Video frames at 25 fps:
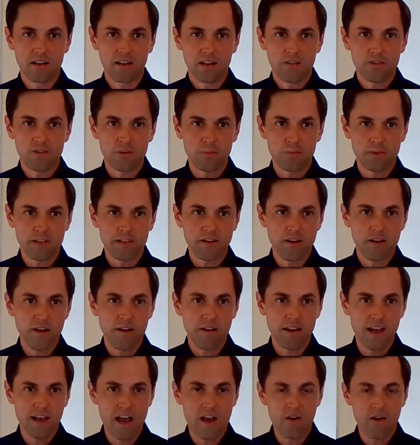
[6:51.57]
From here on
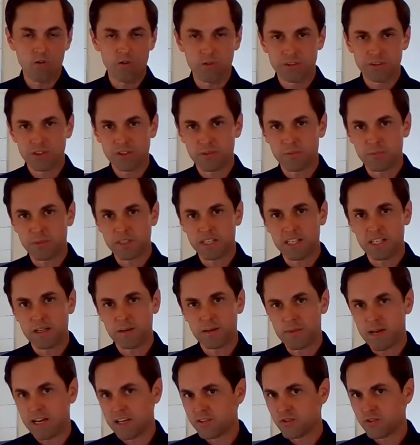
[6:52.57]
out, we should be getting
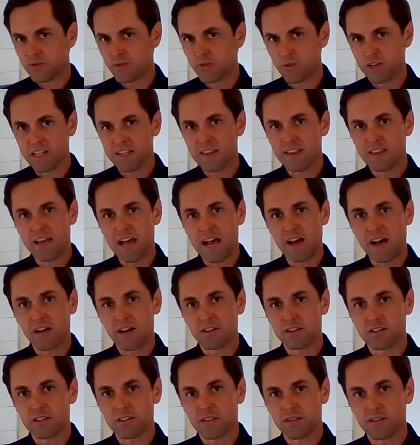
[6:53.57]
about
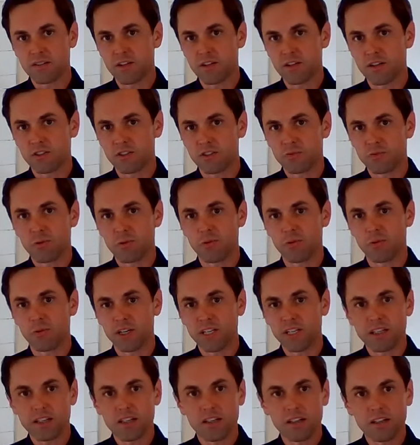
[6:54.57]
20,000 of those per
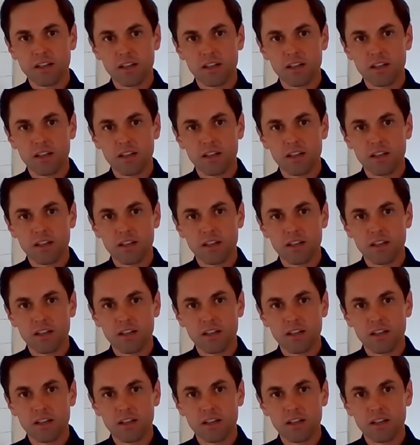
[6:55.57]
week.